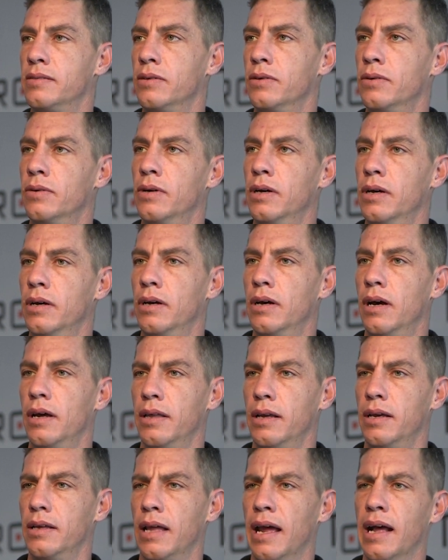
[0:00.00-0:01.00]
So
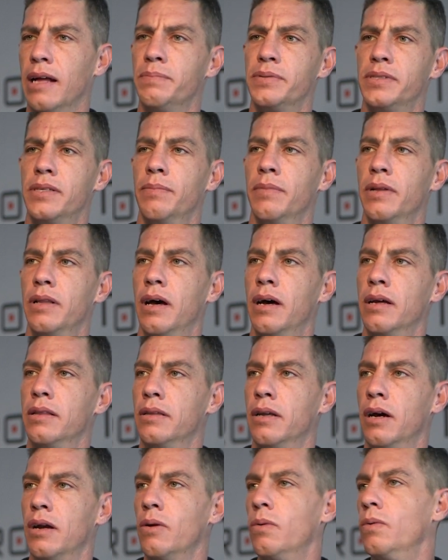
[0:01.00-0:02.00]
I think it helps them a
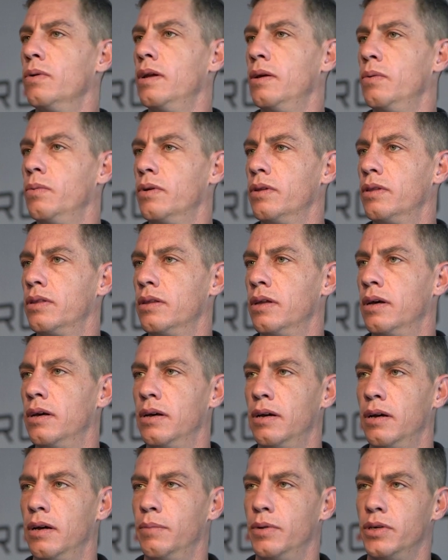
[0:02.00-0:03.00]
lot, not only with
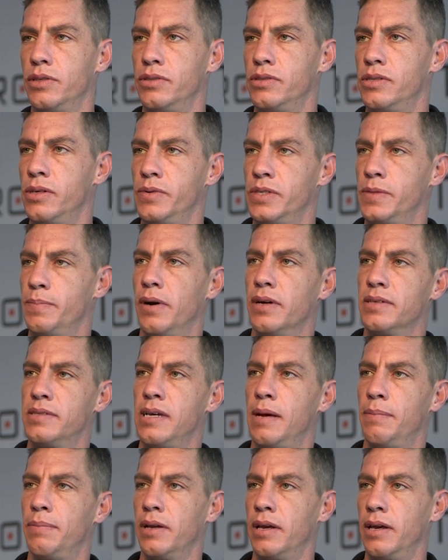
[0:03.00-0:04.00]
uh, emergency
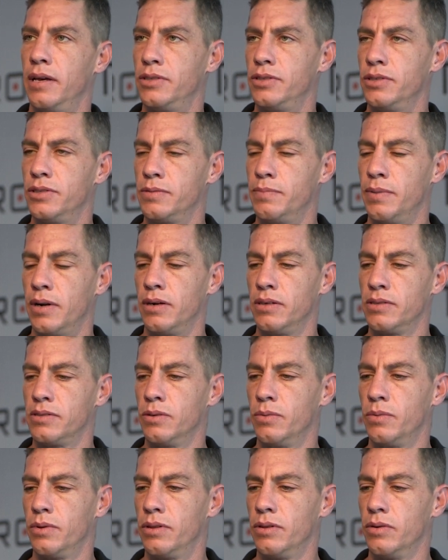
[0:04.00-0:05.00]
response applications, but
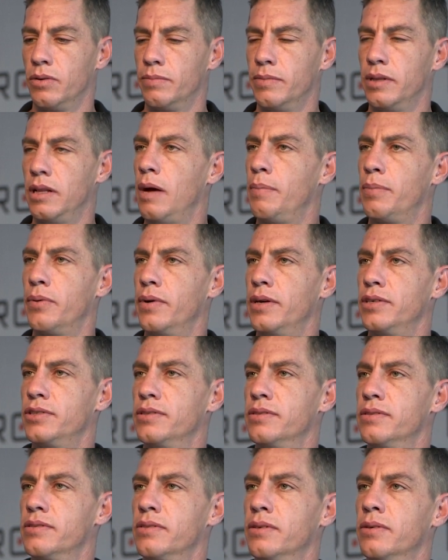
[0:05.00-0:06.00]
also with normal operations.